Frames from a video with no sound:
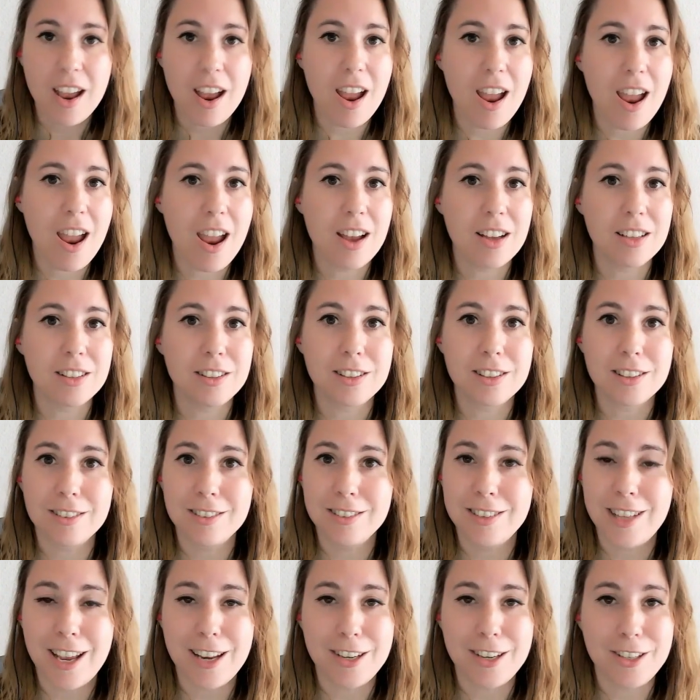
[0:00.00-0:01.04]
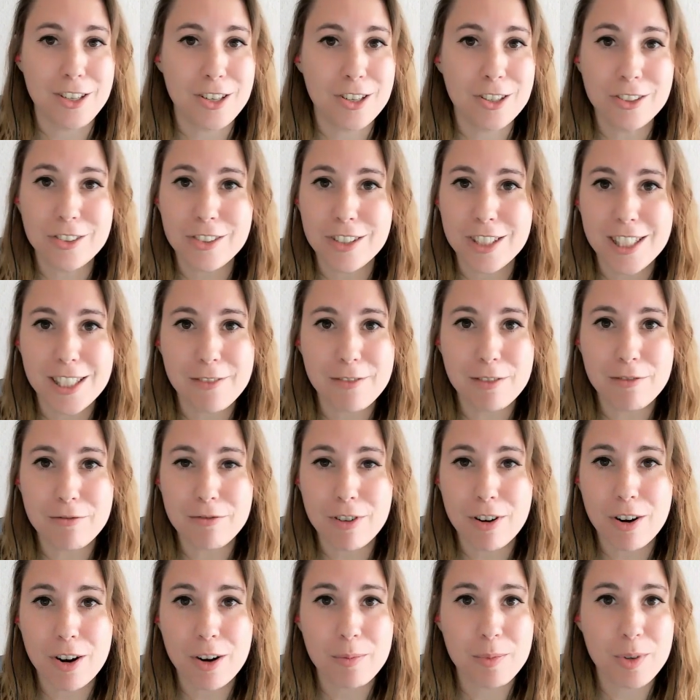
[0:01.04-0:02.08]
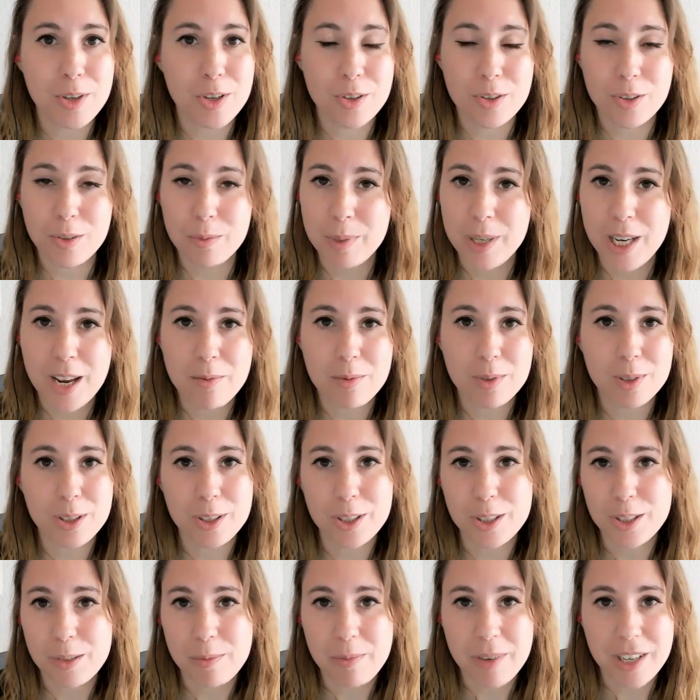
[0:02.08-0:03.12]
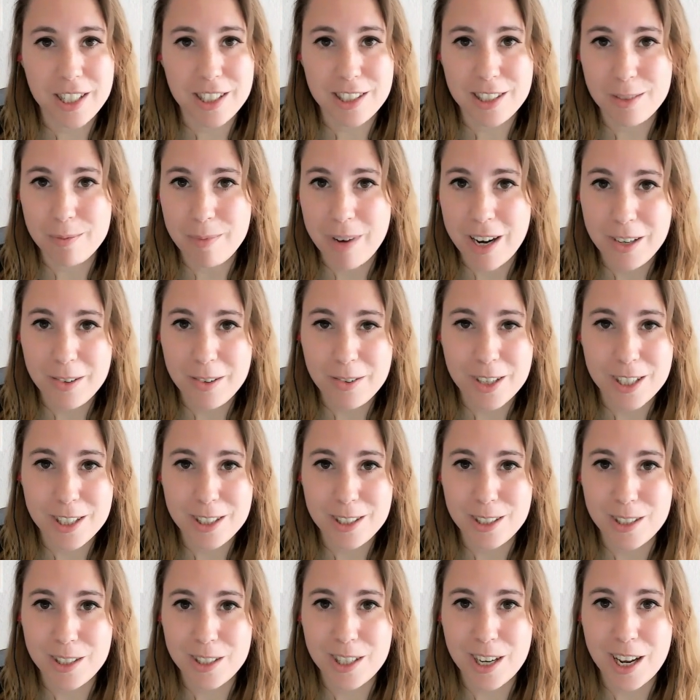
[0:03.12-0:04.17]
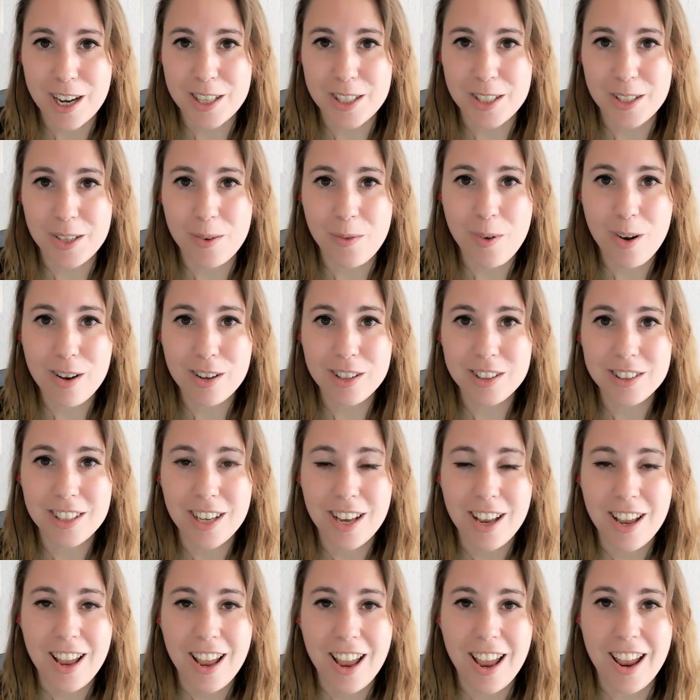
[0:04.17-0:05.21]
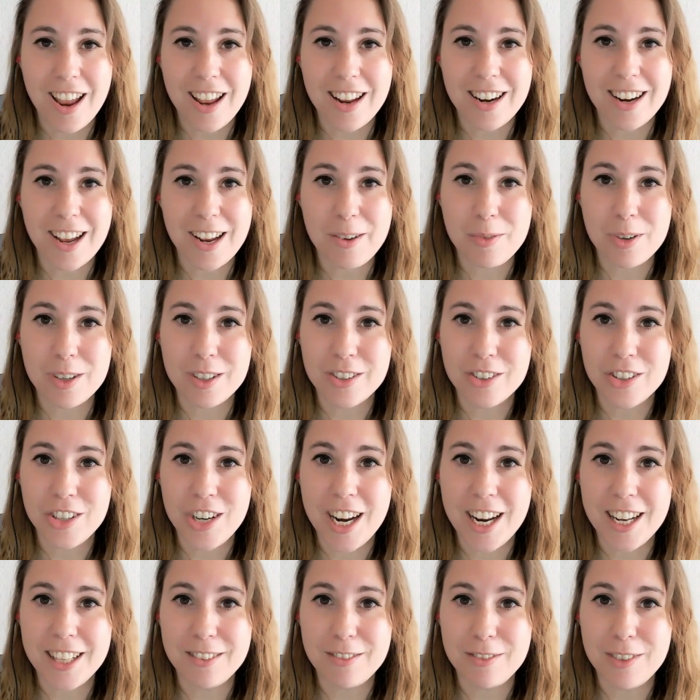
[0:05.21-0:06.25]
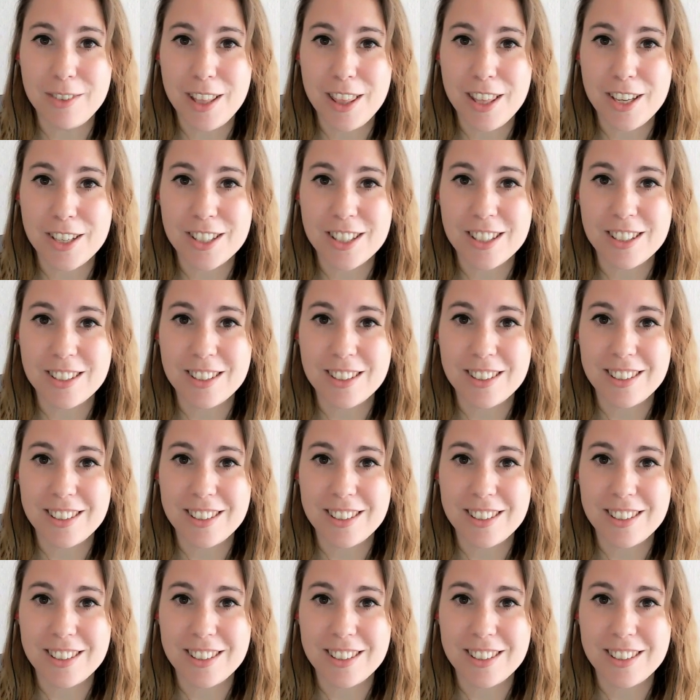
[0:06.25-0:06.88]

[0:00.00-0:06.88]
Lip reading: and then you'll receive a form. You'll be able to submit as many questions as you want, and I will create videos